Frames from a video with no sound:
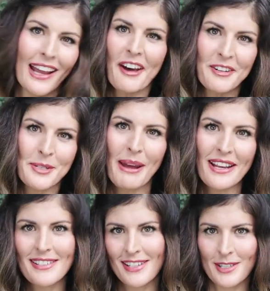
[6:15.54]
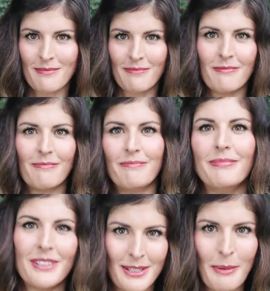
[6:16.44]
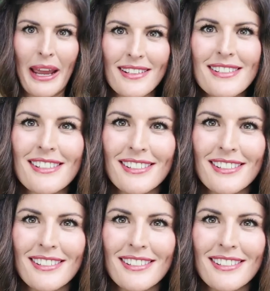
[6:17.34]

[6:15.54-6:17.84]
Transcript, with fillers: like outer space, just space.